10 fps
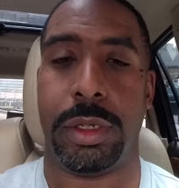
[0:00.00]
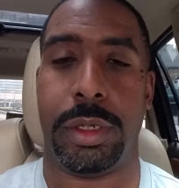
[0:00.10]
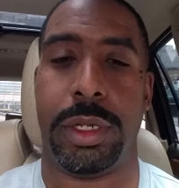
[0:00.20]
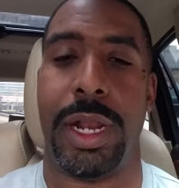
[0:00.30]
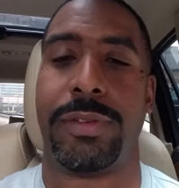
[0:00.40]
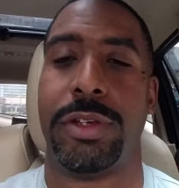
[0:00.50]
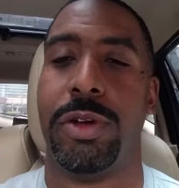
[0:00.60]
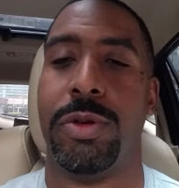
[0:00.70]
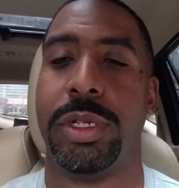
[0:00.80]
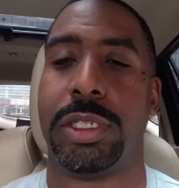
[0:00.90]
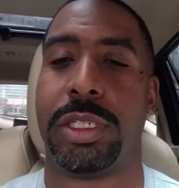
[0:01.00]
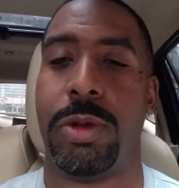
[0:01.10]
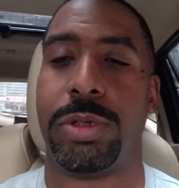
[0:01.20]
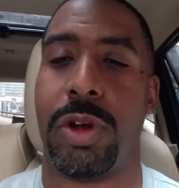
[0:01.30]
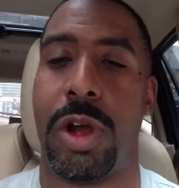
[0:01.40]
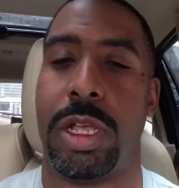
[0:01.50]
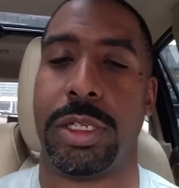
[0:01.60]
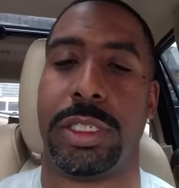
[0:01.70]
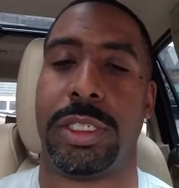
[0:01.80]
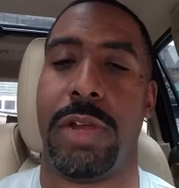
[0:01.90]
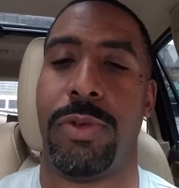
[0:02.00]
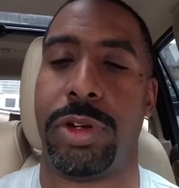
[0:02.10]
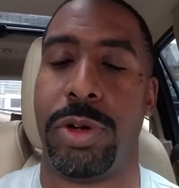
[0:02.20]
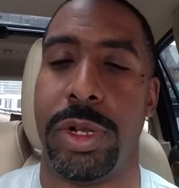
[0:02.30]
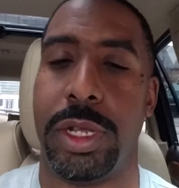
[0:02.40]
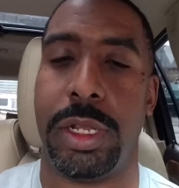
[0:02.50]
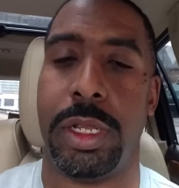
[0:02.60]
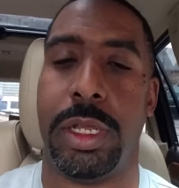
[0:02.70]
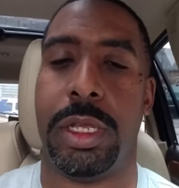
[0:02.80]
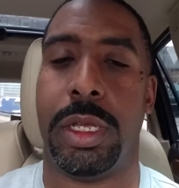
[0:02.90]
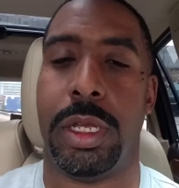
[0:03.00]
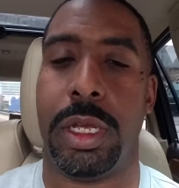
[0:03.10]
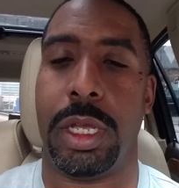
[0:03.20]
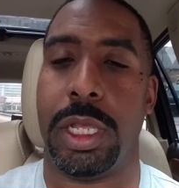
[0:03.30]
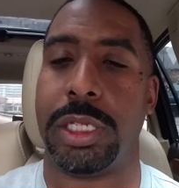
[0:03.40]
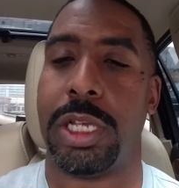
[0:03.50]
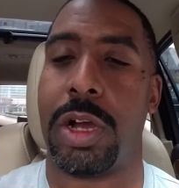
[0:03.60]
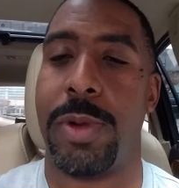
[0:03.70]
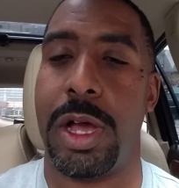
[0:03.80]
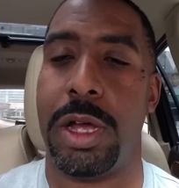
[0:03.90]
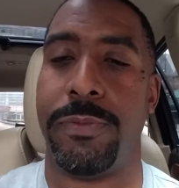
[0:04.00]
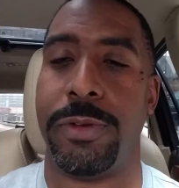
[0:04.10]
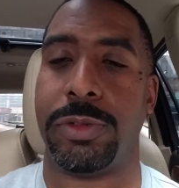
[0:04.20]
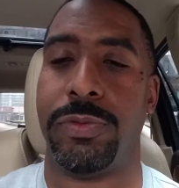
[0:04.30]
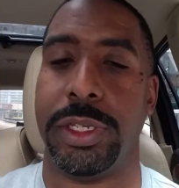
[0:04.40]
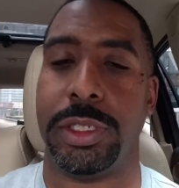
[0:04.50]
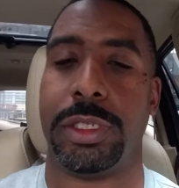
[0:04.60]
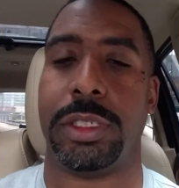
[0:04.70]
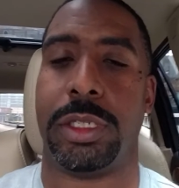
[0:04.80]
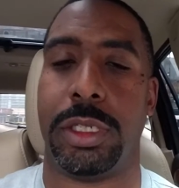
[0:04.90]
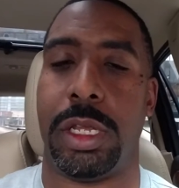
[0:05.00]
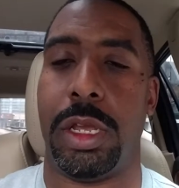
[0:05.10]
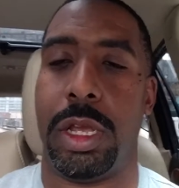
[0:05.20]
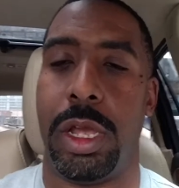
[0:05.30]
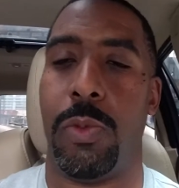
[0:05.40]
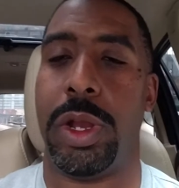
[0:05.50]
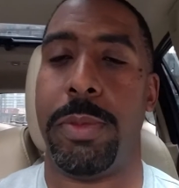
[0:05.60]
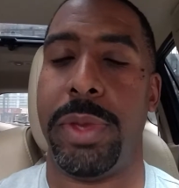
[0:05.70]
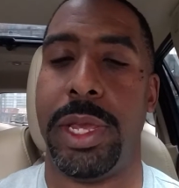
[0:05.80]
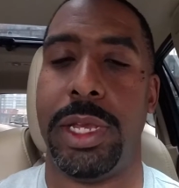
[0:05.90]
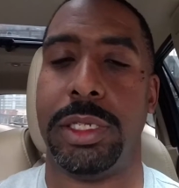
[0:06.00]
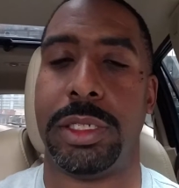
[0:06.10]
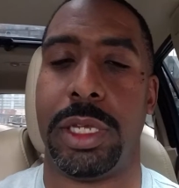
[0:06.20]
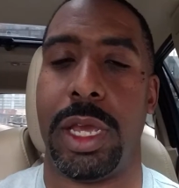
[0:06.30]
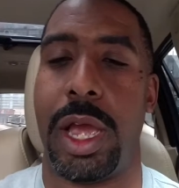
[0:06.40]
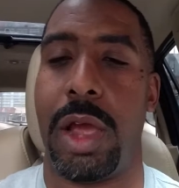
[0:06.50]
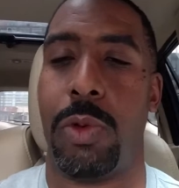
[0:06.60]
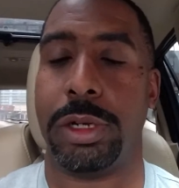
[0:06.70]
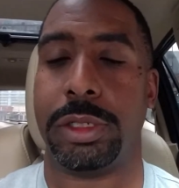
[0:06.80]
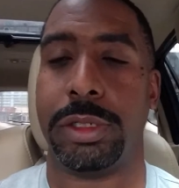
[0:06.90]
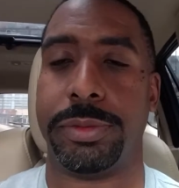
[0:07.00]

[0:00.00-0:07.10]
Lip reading: Good afternoon, this is Coach Carlos at Stay Recruited. Let's talk about unofficial visits and what it means and how it works.